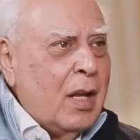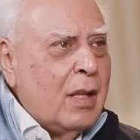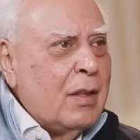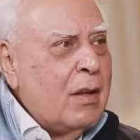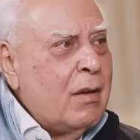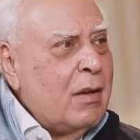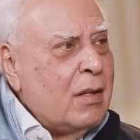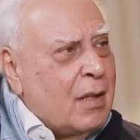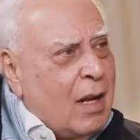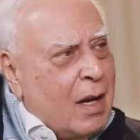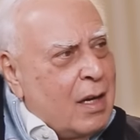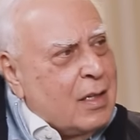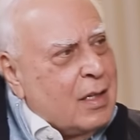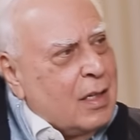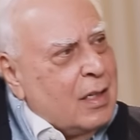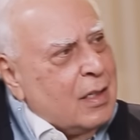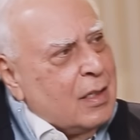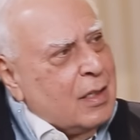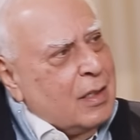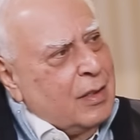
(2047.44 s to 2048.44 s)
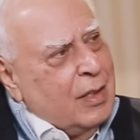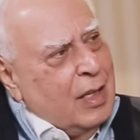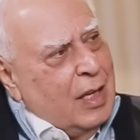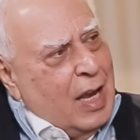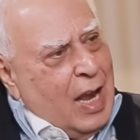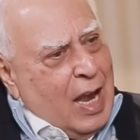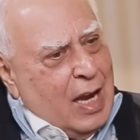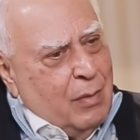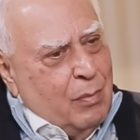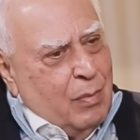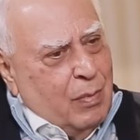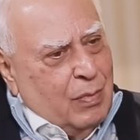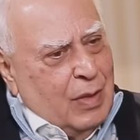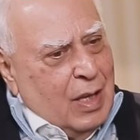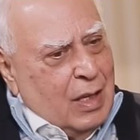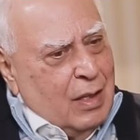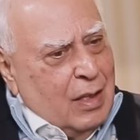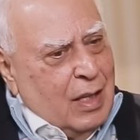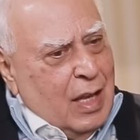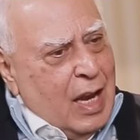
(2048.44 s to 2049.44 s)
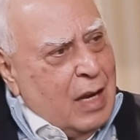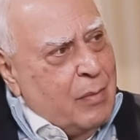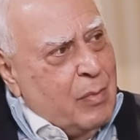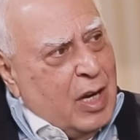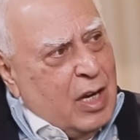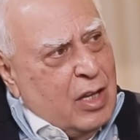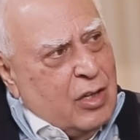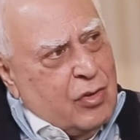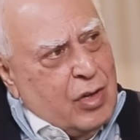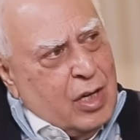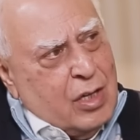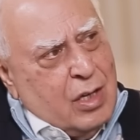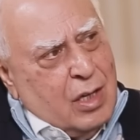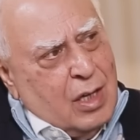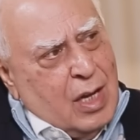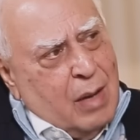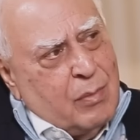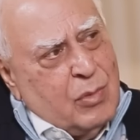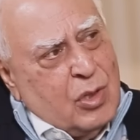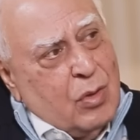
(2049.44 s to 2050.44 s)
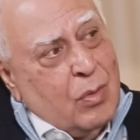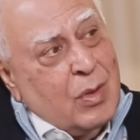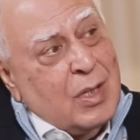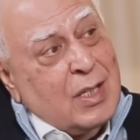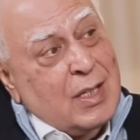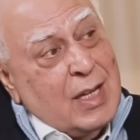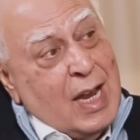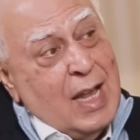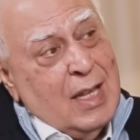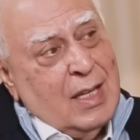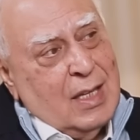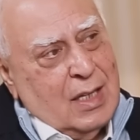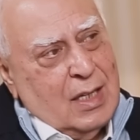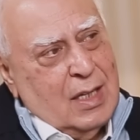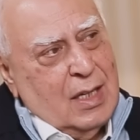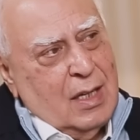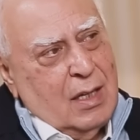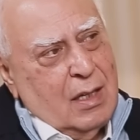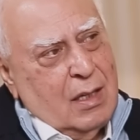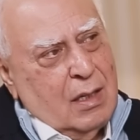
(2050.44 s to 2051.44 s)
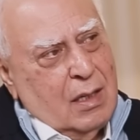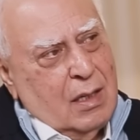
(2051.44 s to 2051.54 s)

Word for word: The result is the administration comes to a standstill.